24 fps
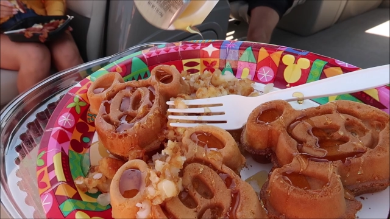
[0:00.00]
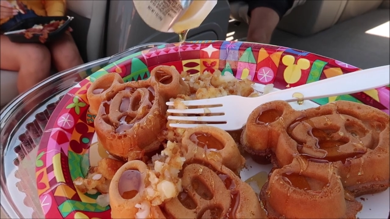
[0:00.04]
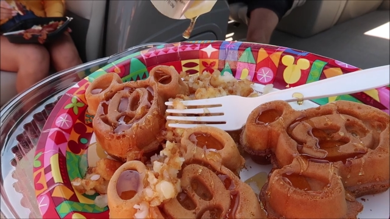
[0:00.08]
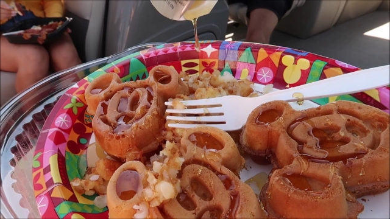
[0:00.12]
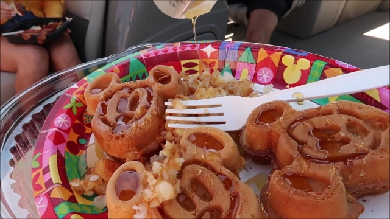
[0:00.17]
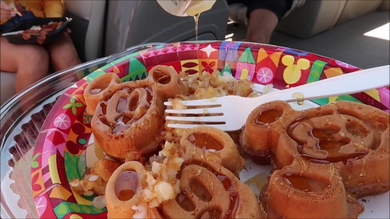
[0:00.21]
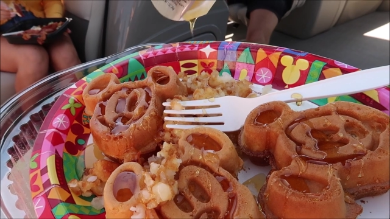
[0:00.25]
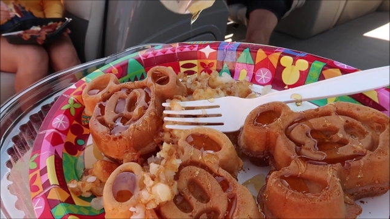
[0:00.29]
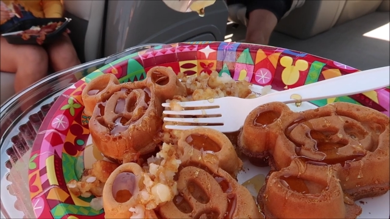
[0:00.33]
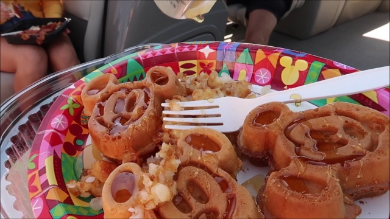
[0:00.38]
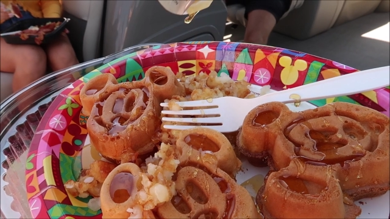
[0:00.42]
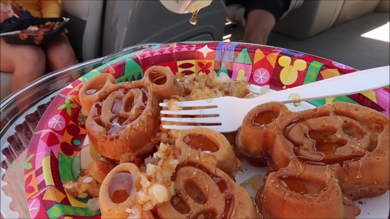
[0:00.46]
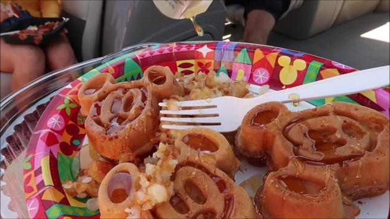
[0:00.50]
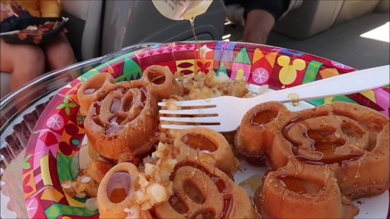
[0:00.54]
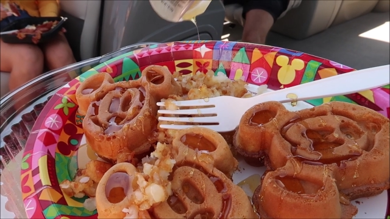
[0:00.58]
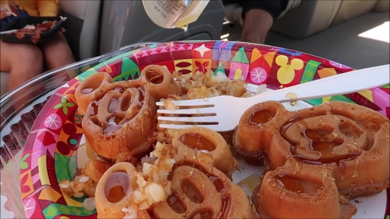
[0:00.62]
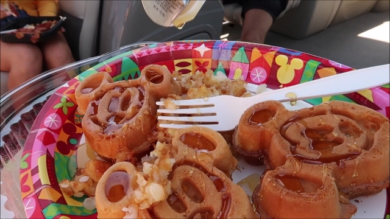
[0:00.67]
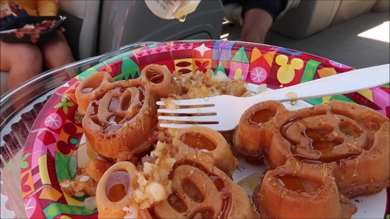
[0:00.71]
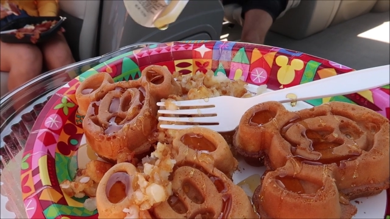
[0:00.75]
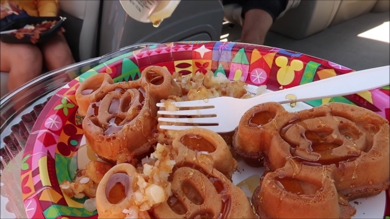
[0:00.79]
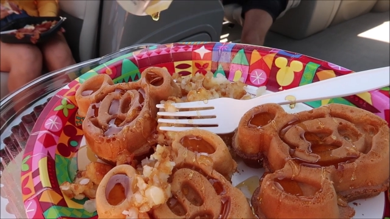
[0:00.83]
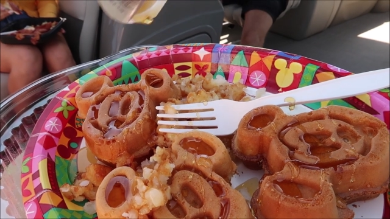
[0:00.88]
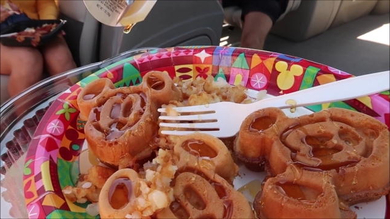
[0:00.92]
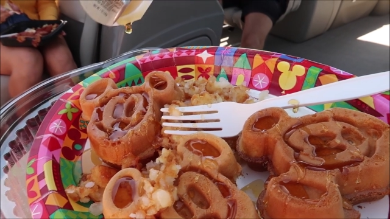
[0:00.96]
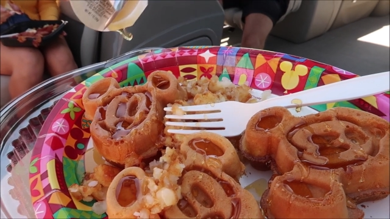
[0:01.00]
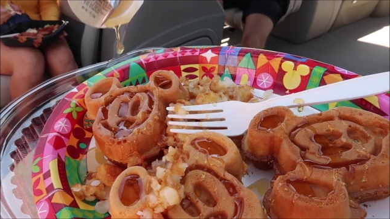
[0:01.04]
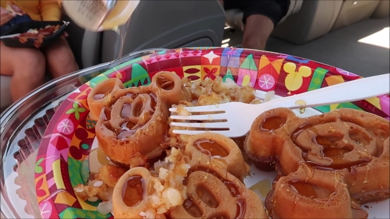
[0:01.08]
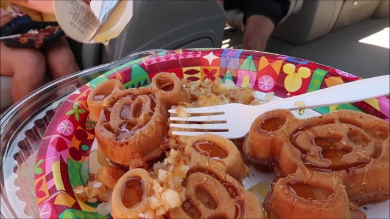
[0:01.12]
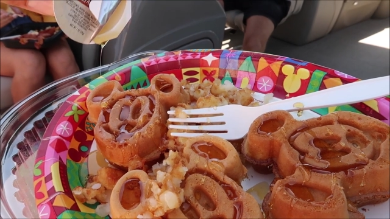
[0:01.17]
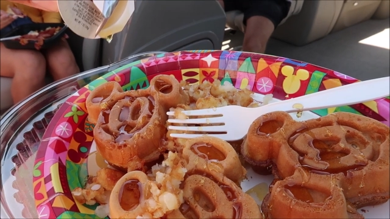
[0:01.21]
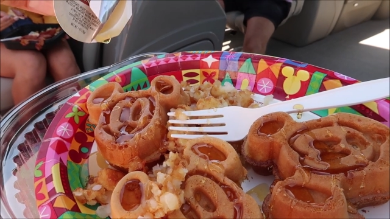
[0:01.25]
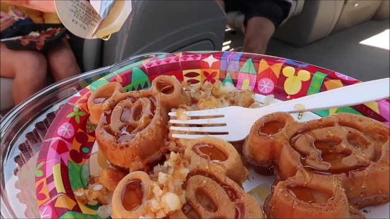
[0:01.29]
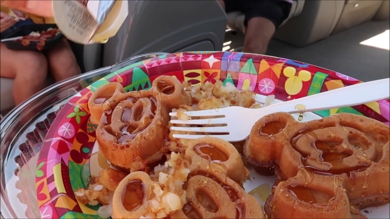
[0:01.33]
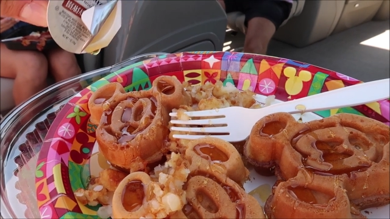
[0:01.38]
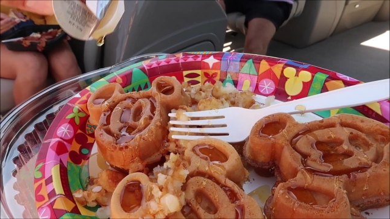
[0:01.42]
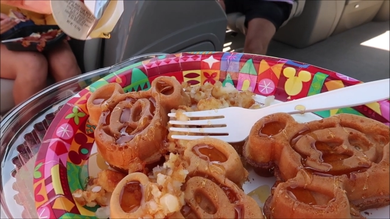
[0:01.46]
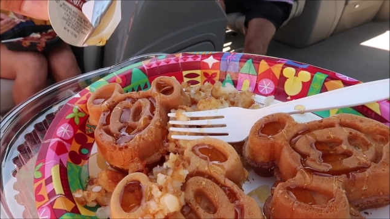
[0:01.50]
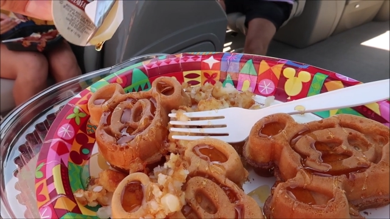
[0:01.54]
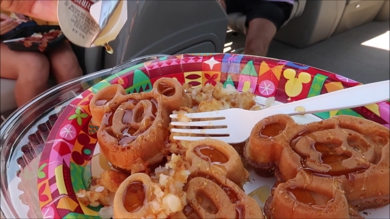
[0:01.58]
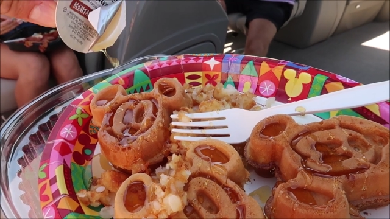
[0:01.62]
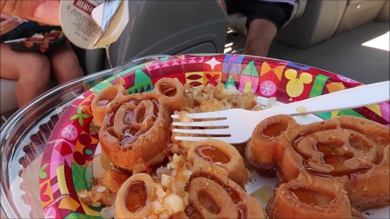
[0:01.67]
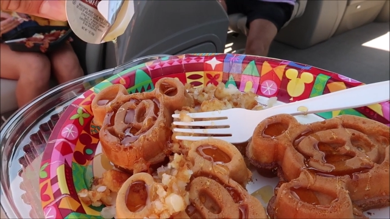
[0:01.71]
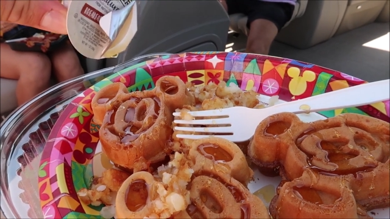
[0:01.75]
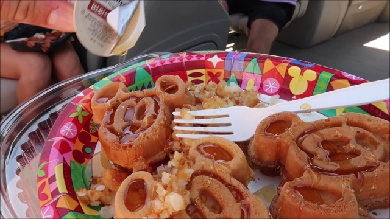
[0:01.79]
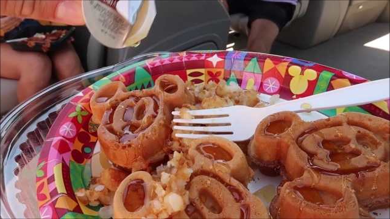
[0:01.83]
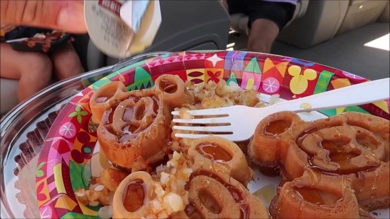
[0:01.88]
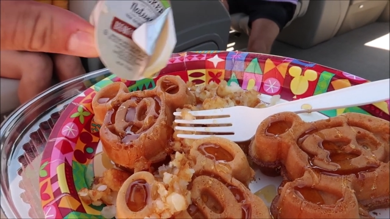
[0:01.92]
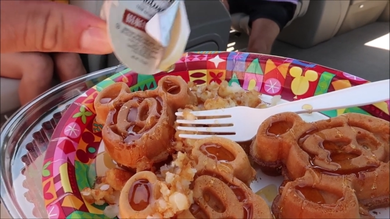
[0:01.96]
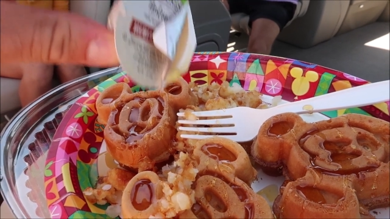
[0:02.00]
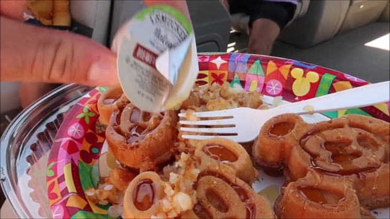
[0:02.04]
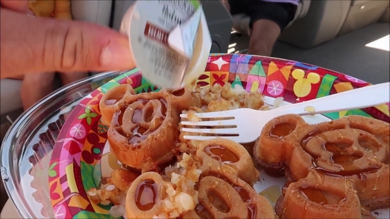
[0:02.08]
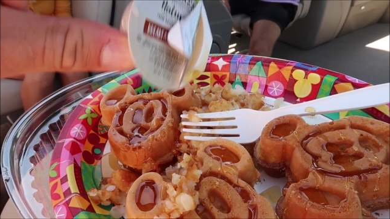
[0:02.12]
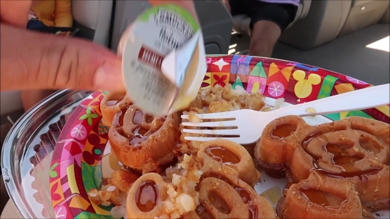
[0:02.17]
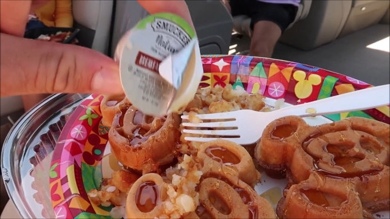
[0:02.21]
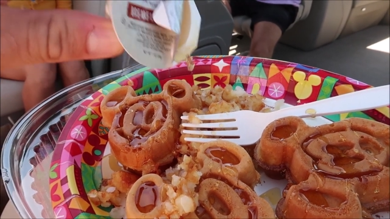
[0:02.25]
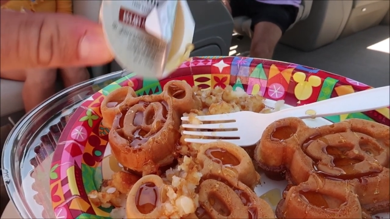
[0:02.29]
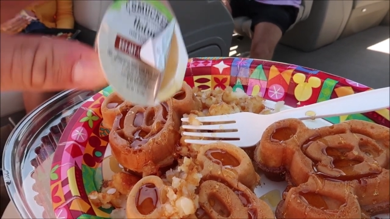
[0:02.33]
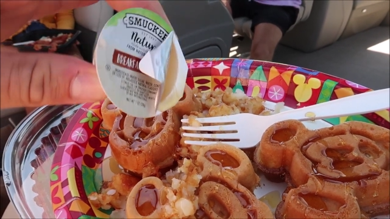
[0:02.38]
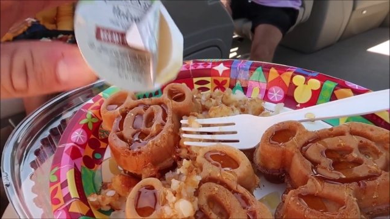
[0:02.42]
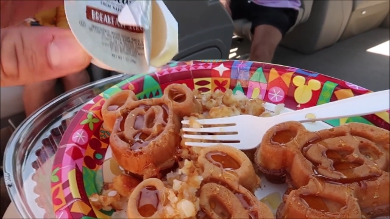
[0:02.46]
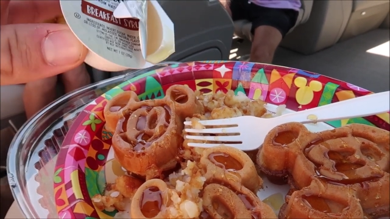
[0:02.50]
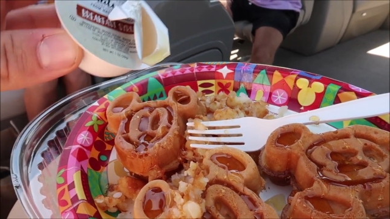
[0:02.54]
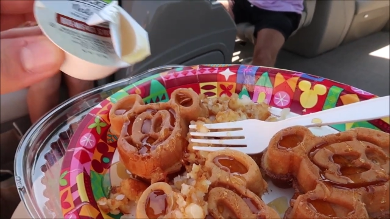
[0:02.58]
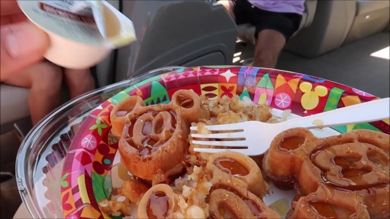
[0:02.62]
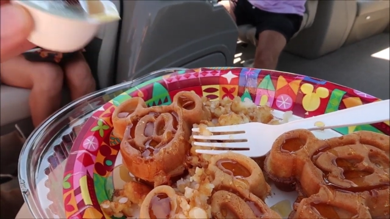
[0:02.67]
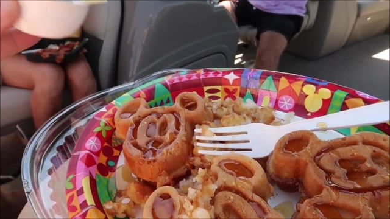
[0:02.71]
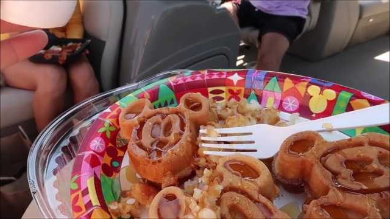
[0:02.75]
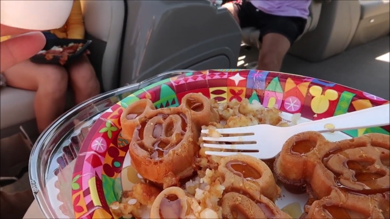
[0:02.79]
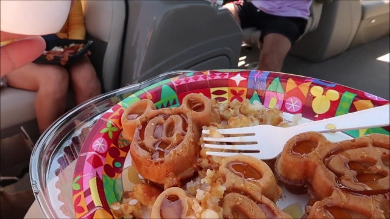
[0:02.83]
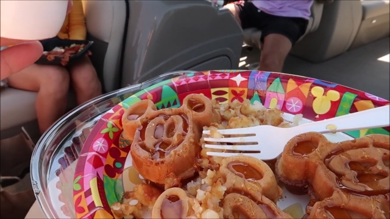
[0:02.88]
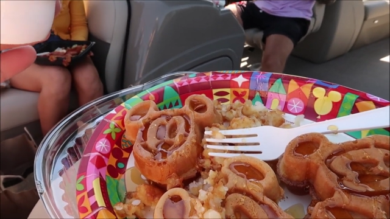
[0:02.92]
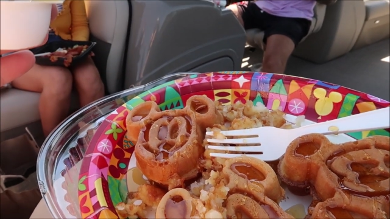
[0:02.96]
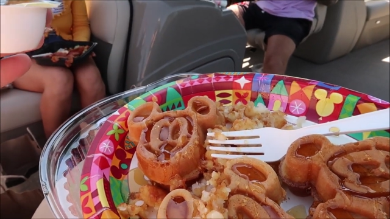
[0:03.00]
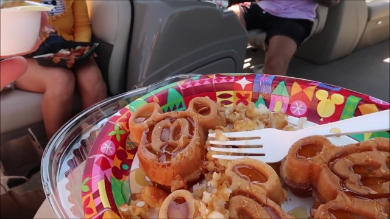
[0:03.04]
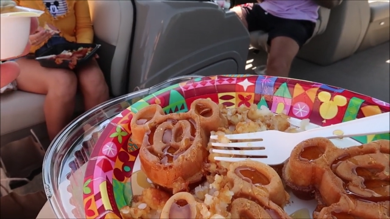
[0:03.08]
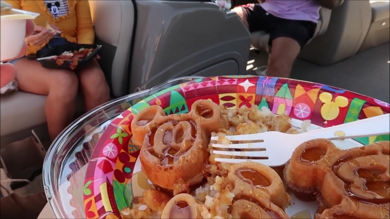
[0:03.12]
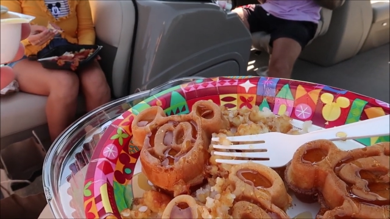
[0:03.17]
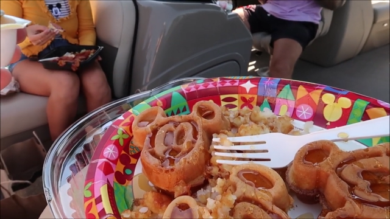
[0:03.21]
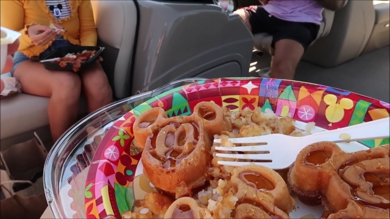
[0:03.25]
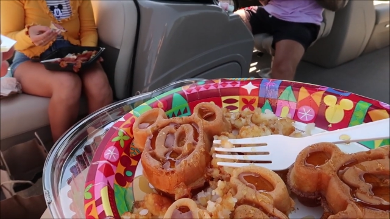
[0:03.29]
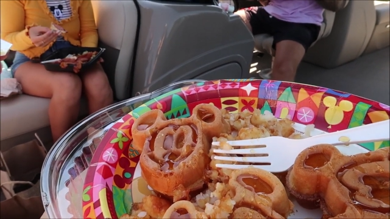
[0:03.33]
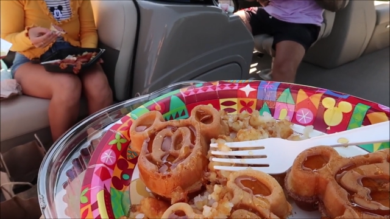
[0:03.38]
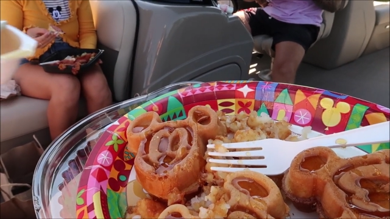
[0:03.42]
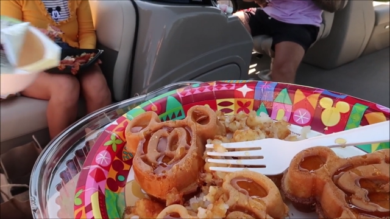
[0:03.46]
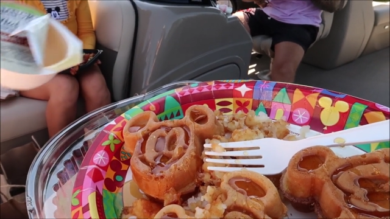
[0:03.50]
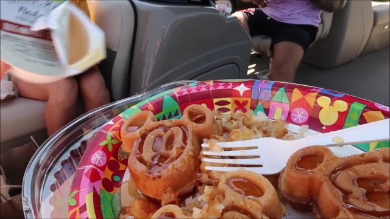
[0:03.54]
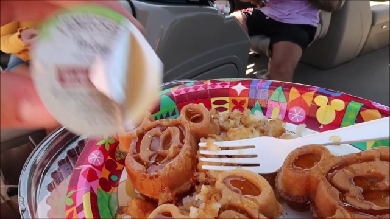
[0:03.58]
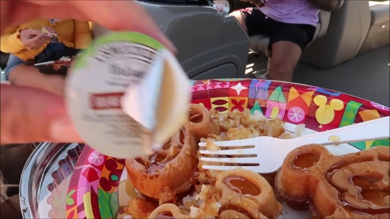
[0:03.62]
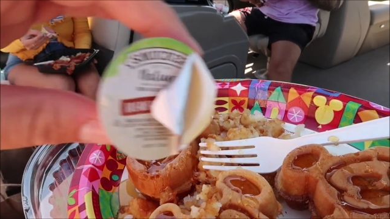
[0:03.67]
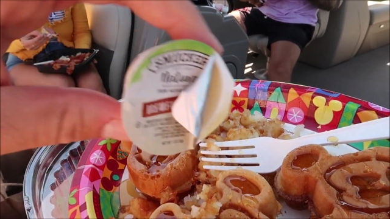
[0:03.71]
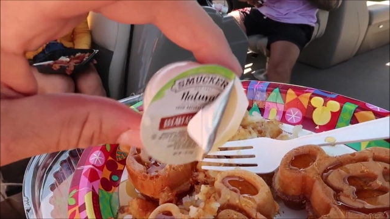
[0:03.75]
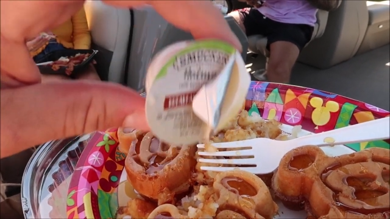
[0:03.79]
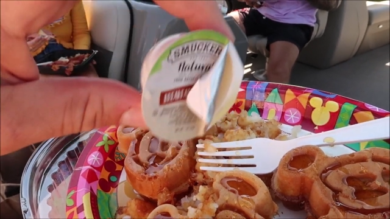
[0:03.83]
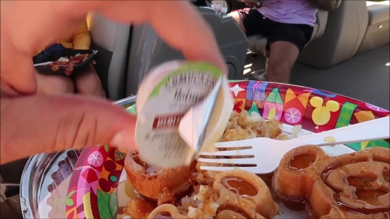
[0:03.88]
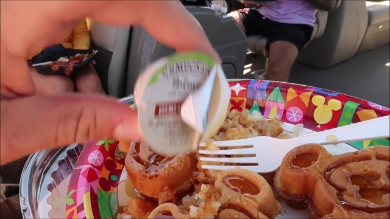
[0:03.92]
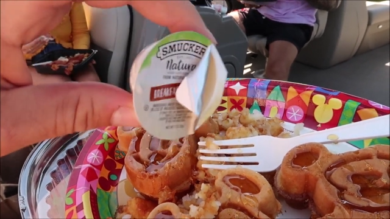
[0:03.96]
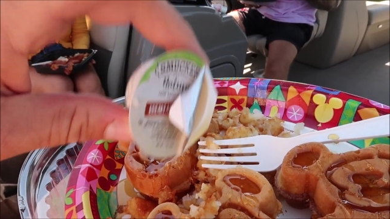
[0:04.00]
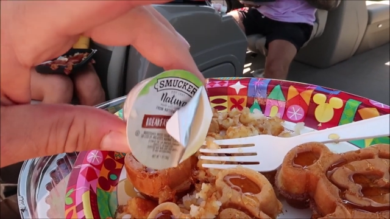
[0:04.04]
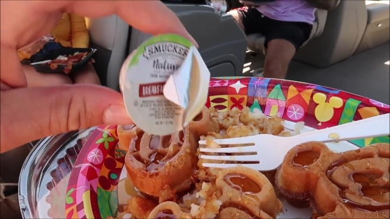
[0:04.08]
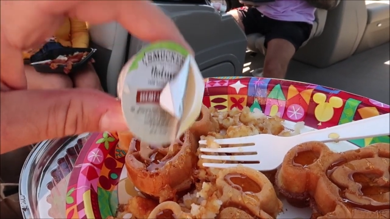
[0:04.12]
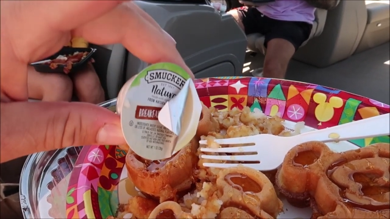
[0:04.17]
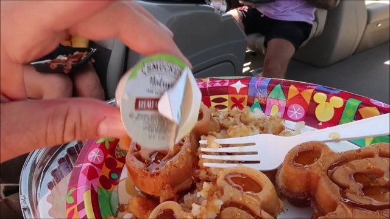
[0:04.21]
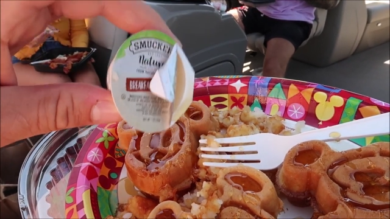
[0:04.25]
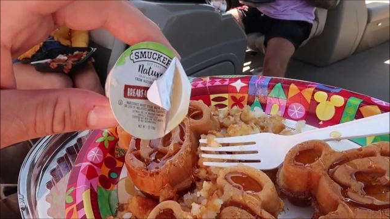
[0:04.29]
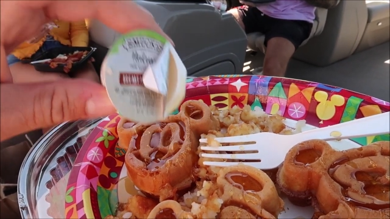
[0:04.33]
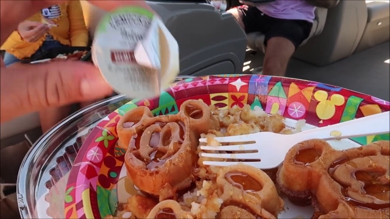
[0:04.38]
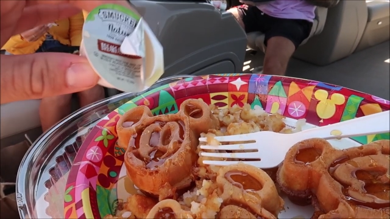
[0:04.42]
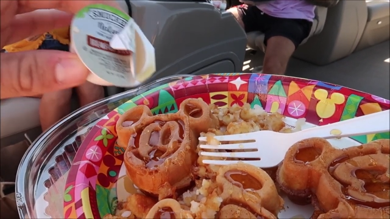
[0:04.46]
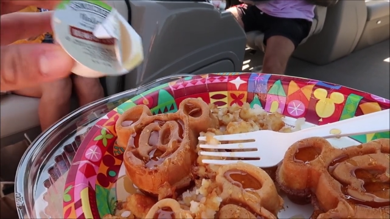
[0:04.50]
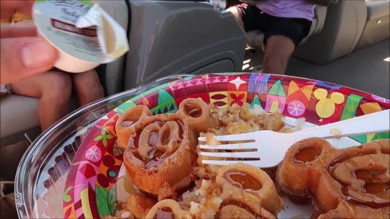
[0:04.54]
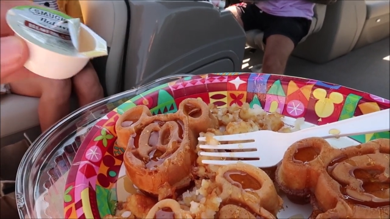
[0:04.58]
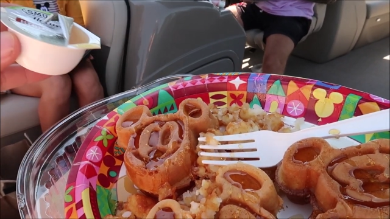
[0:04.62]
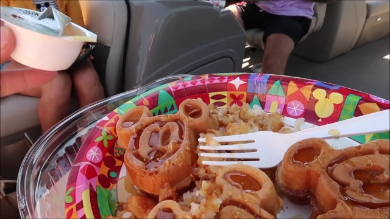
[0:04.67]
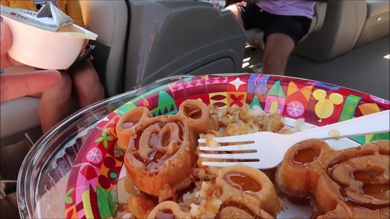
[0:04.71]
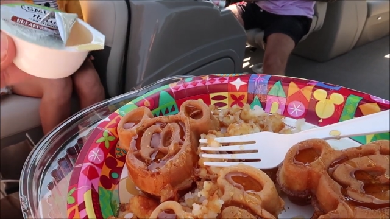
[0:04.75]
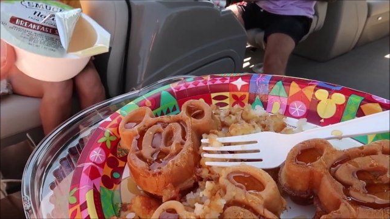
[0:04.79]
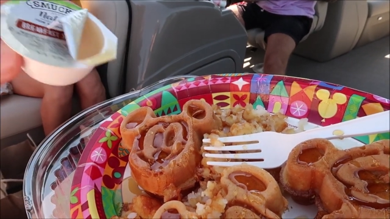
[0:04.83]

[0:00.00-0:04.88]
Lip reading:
Nobody's mouth can be seen.